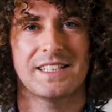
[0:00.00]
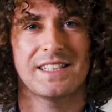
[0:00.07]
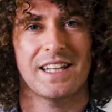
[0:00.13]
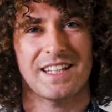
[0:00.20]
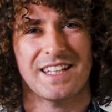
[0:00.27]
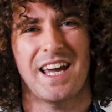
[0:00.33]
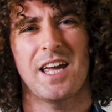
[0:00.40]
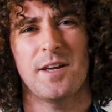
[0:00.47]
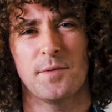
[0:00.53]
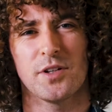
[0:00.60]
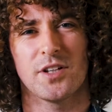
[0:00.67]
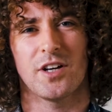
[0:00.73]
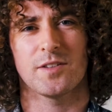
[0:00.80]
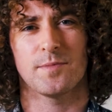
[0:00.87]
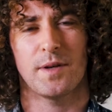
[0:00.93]
that the cable
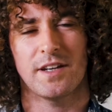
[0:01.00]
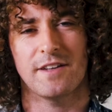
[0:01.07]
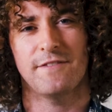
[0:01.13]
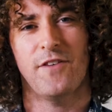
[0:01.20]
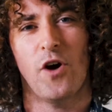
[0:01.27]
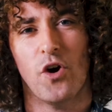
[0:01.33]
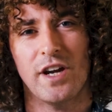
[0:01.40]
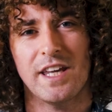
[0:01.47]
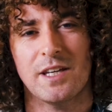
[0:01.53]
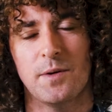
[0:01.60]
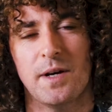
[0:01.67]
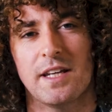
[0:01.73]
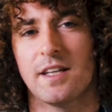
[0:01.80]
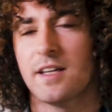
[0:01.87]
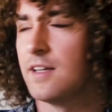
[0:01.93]
costs bloody 40
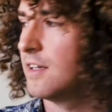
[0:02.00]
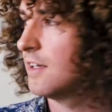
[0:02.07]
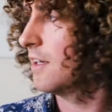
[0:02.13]
quid.